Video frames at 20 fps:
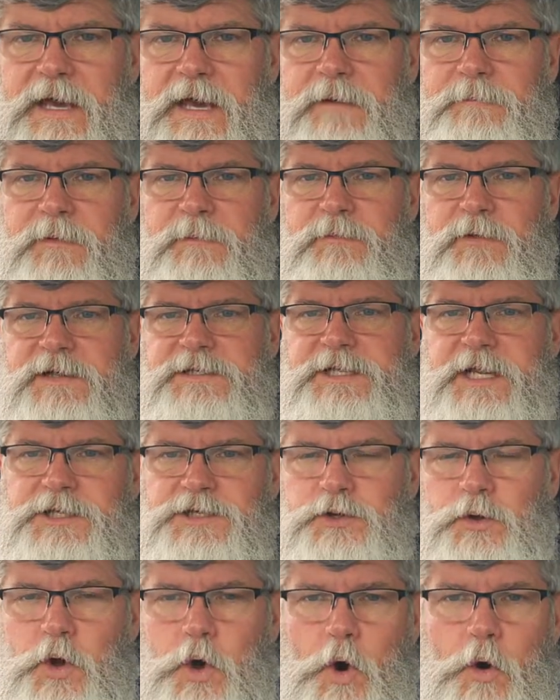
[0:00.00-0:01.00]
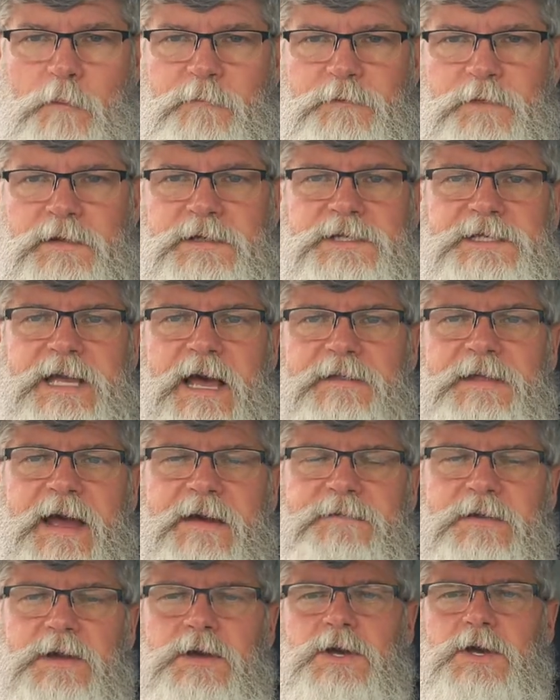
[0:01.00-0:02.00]
a presidential hopeful in South
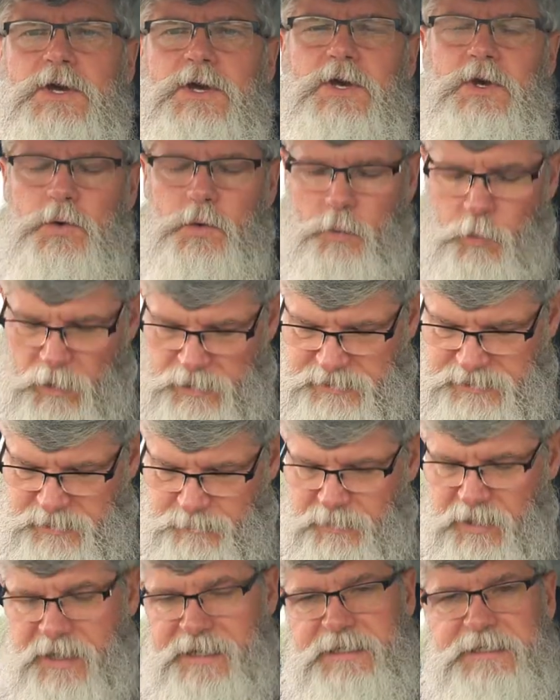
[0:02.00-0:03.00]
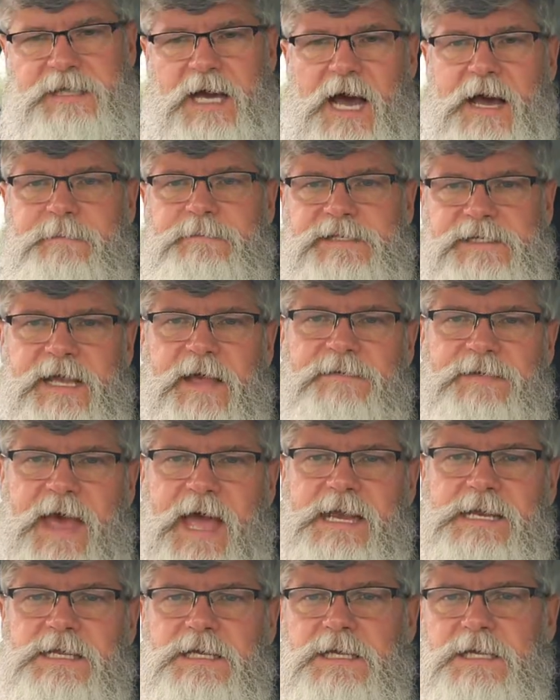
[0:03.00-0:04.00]
Africa who once upon a time said
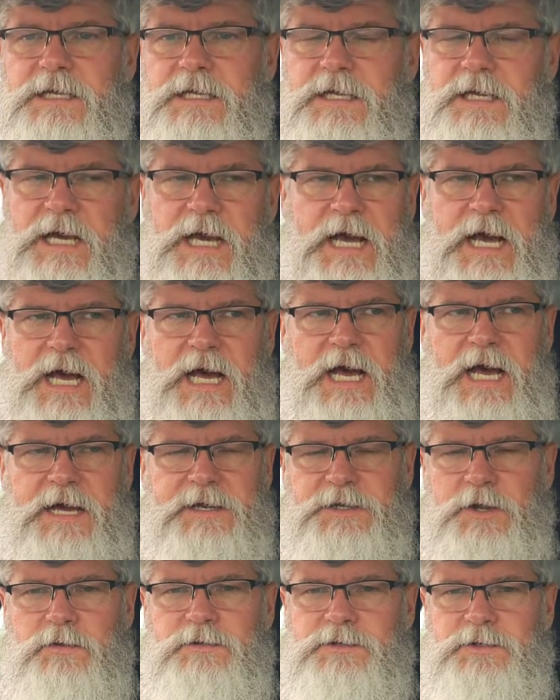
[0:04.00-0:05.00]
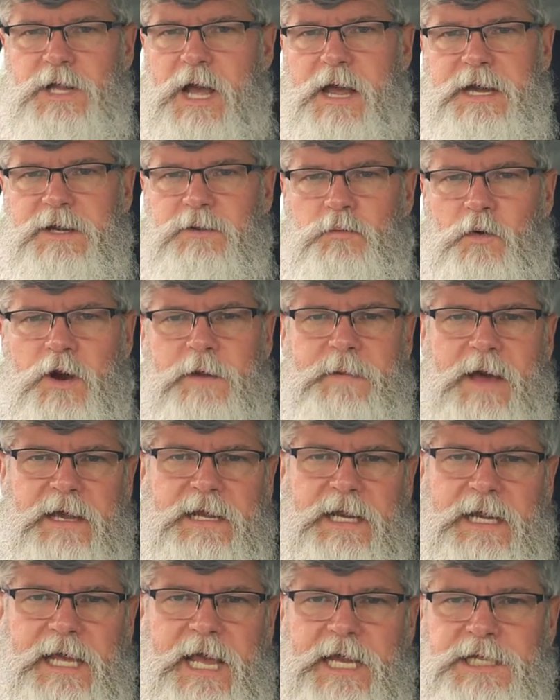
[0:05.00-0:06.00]
that? No, I didn't worry about
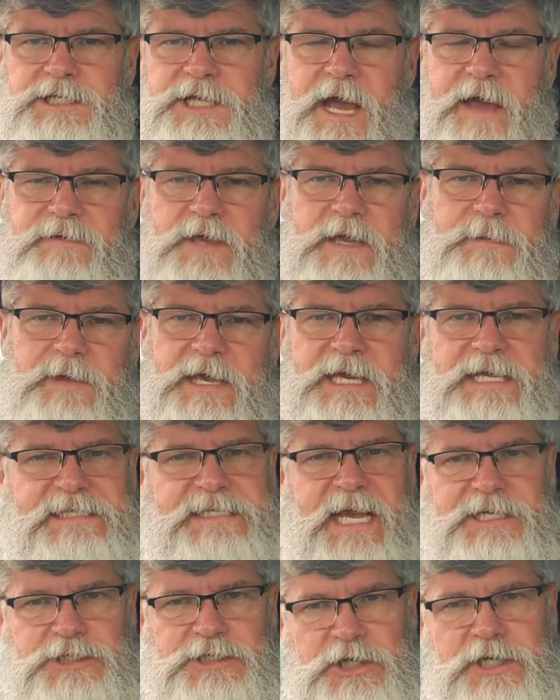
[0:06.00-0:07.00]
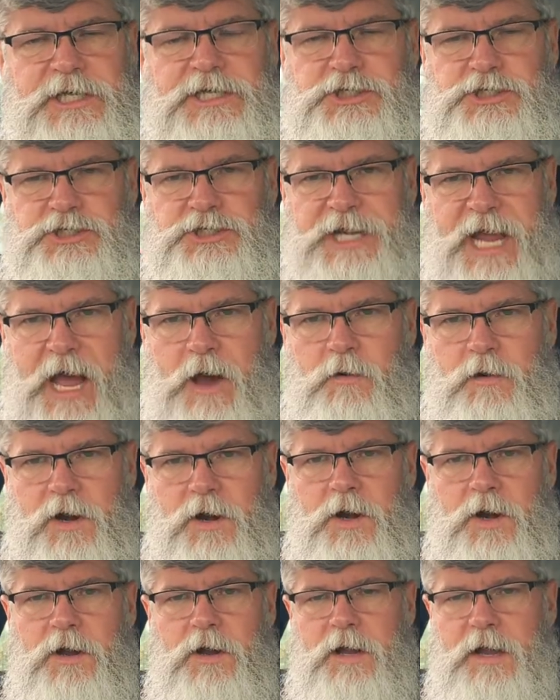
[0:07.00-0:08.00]
getting HIV because I took a
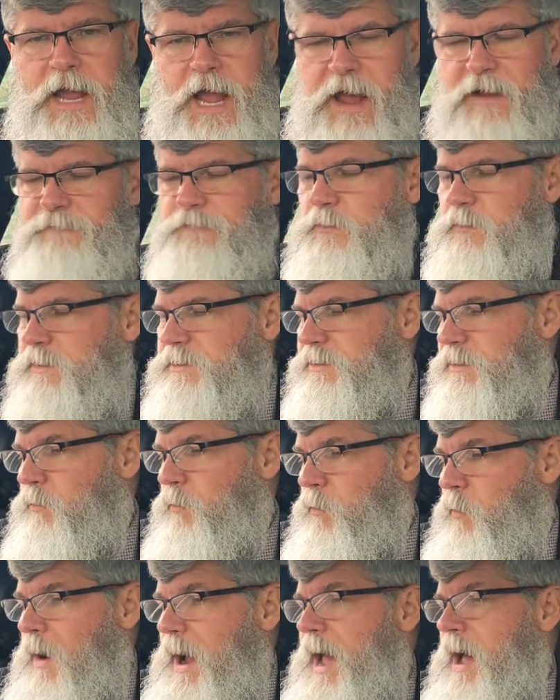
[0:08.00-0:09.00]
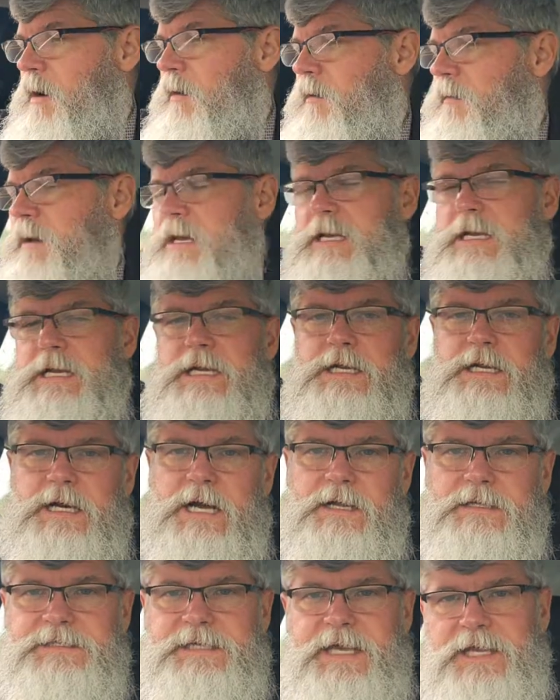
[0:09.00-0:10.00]
shower afterwards. Wow.
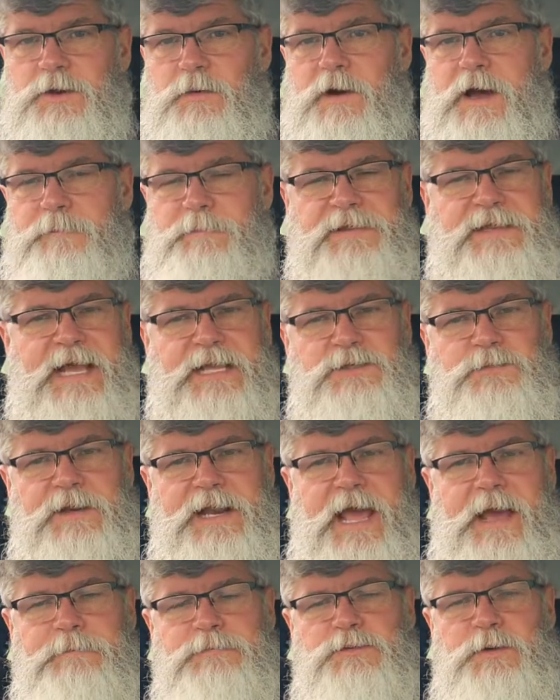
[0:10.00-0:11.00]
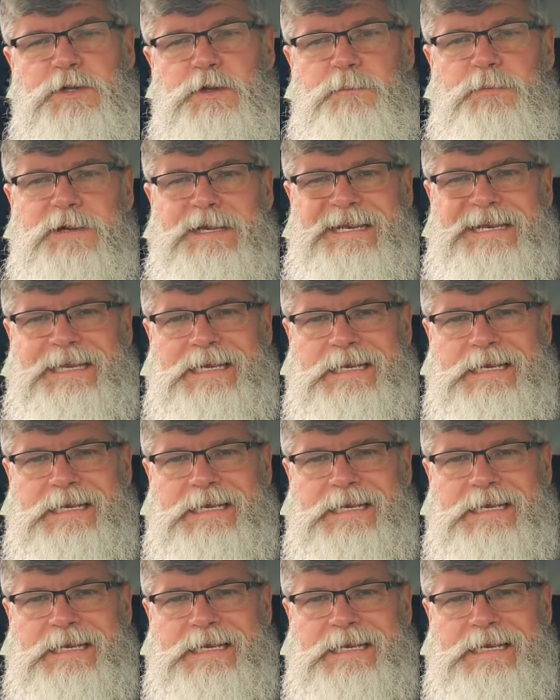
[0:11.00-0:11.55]
I'll tell you what, but that's what happens when you put an